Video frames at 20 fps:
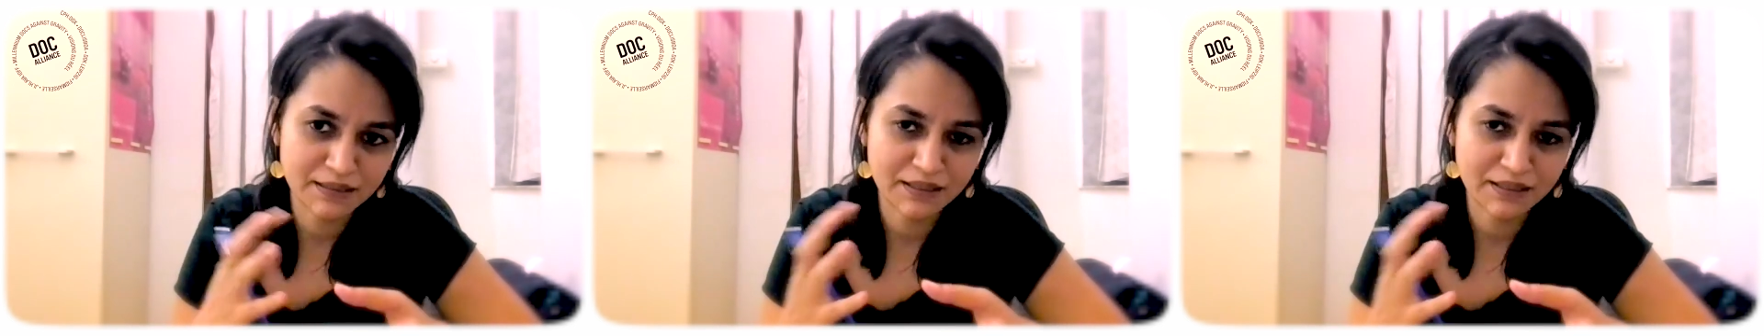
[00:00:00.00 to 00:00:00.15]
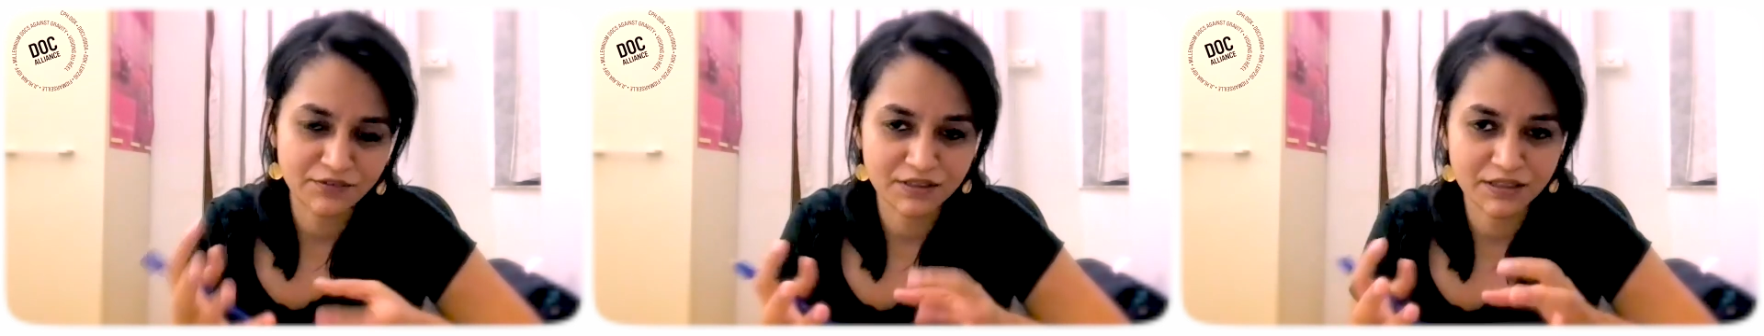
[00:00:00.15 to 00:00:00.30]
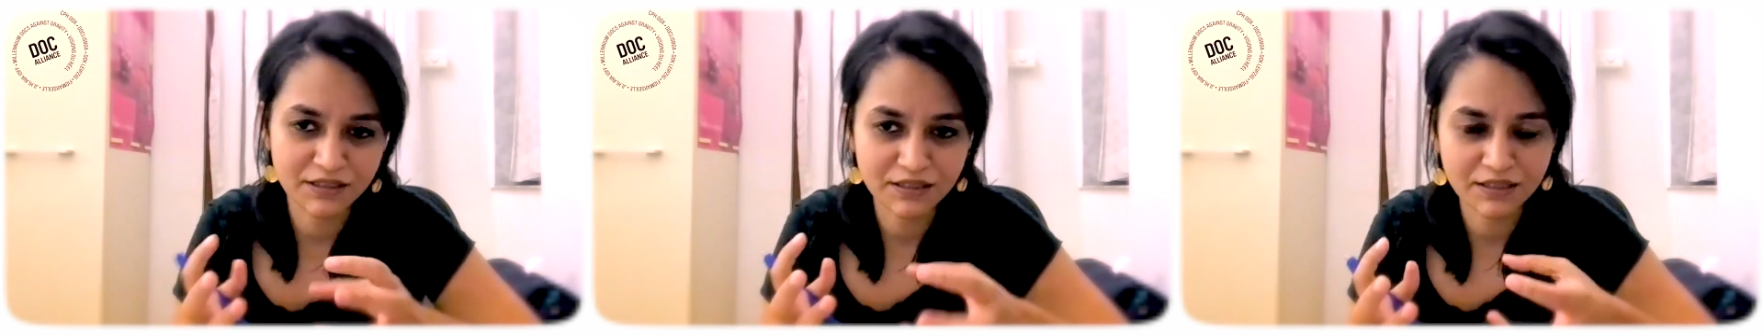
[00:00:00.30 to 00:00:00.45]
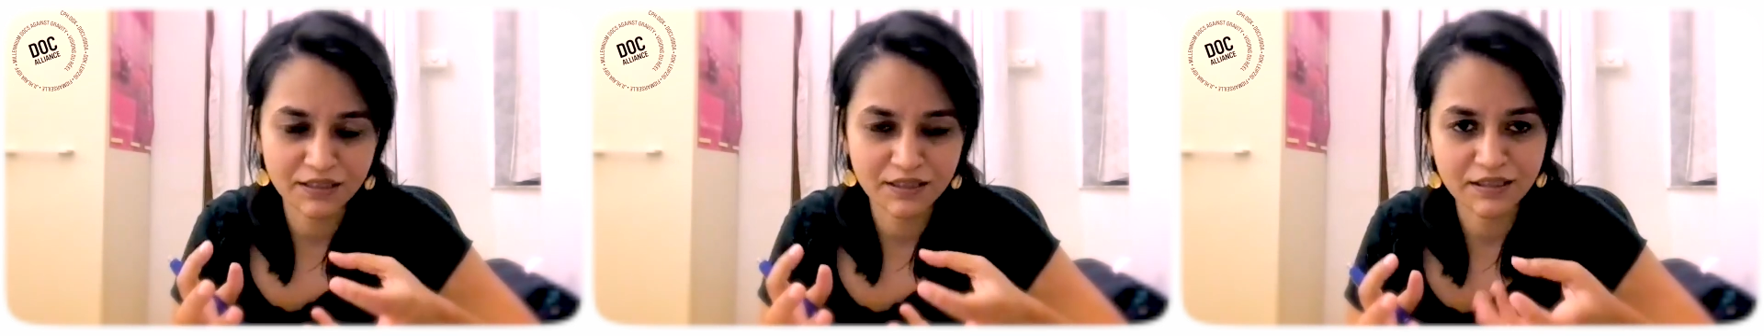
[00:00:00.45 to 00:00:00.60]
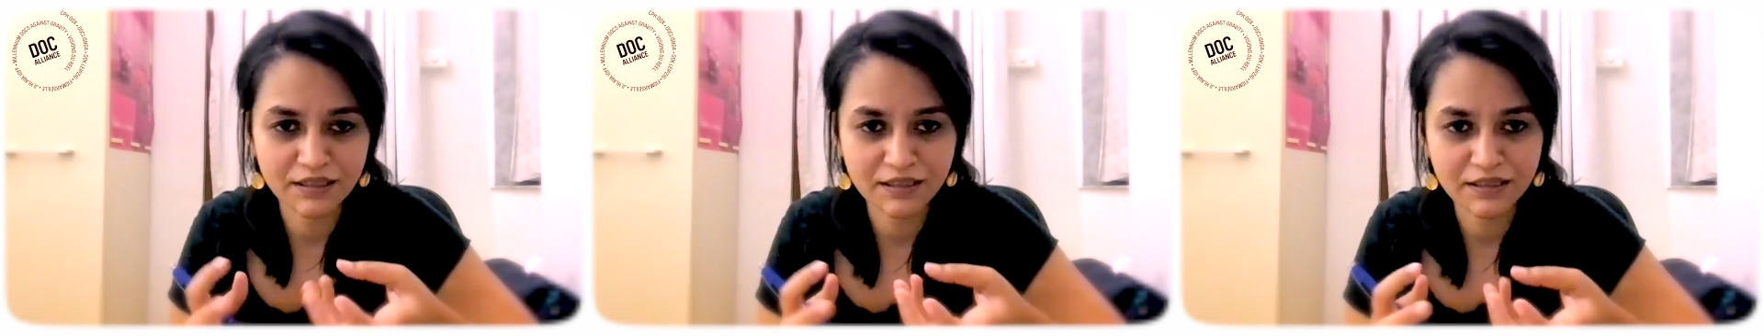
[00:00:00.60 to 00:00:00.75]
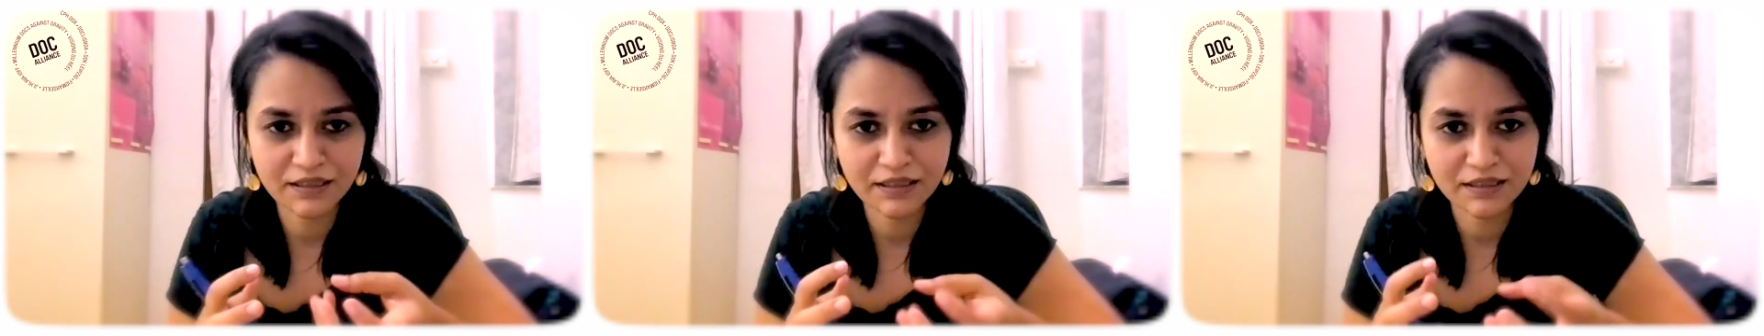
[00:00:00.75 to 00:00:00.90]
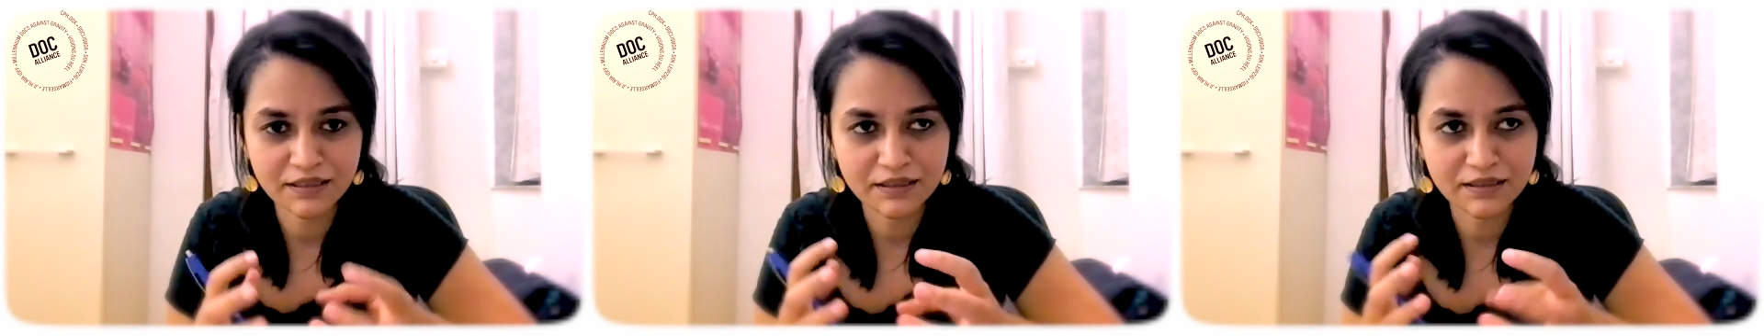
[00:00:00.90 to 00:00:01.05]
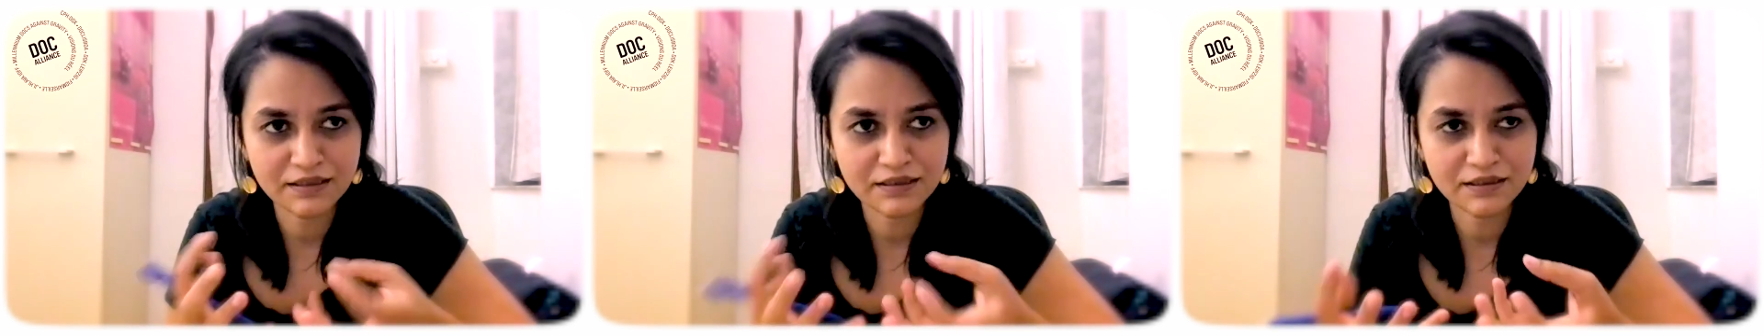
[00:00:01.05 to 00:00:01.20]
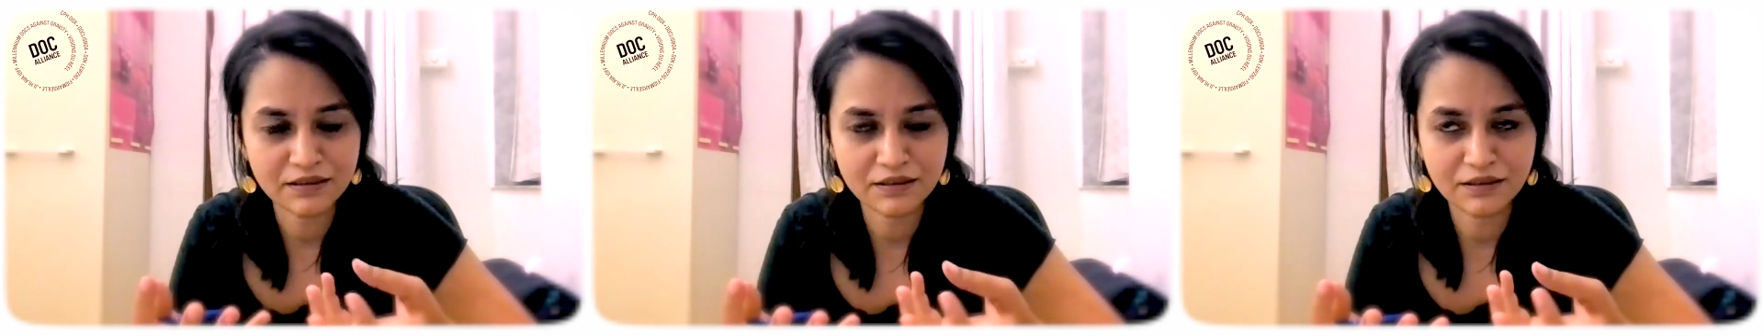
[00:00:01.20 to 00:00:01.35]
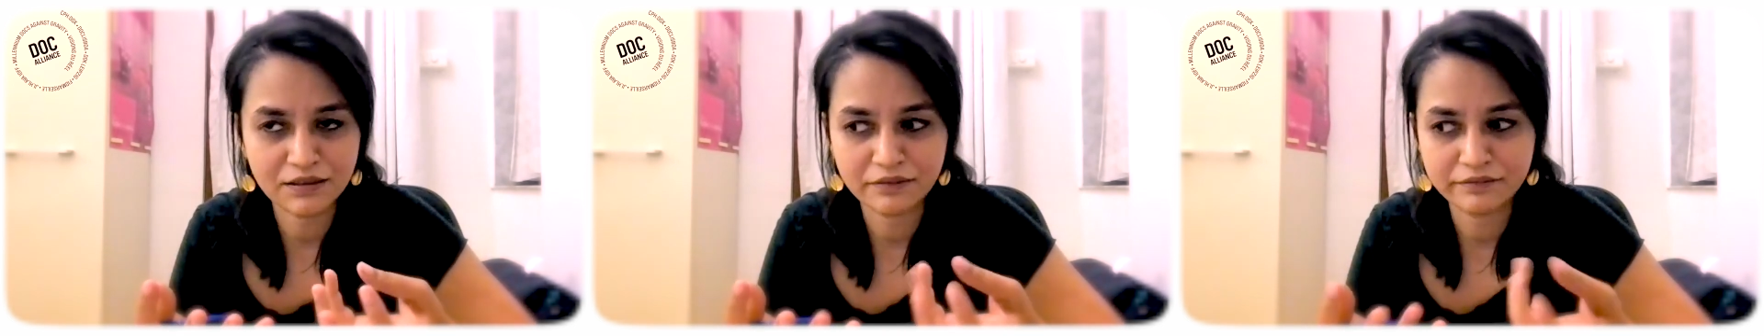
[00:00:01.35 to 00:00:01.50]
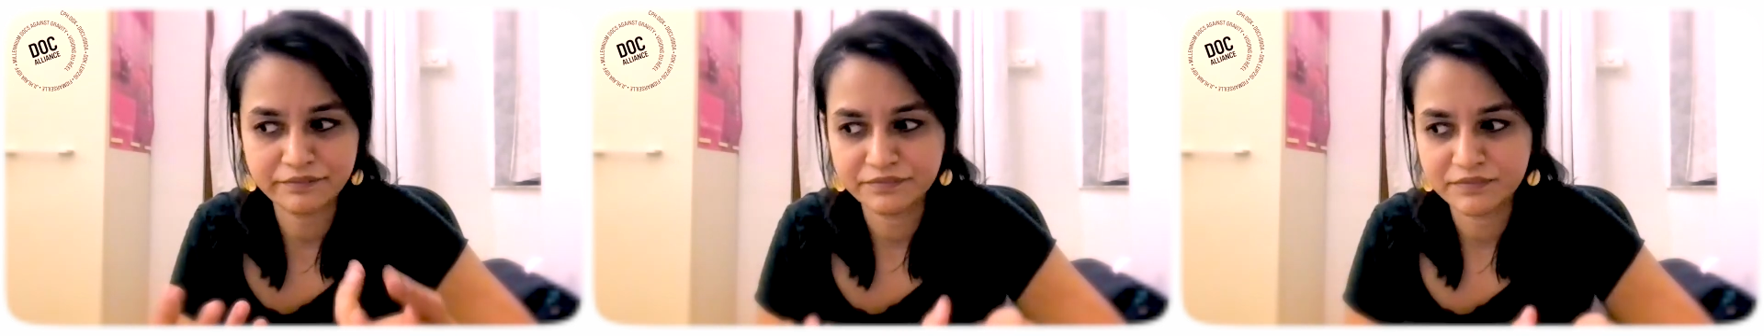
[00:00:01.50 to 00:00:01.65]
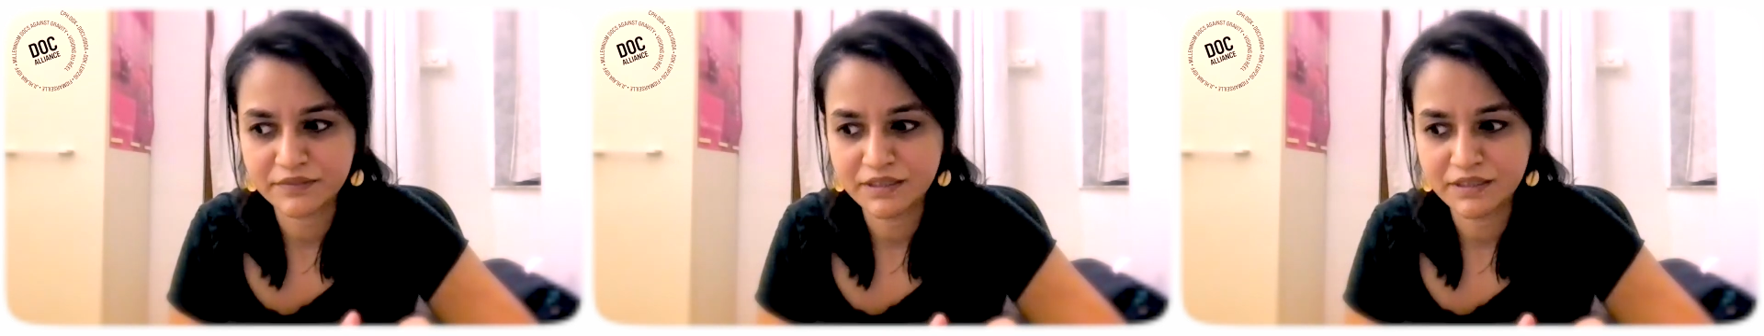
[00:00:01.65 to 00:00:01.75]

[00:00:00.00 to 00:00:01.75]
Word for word: everything it's uh,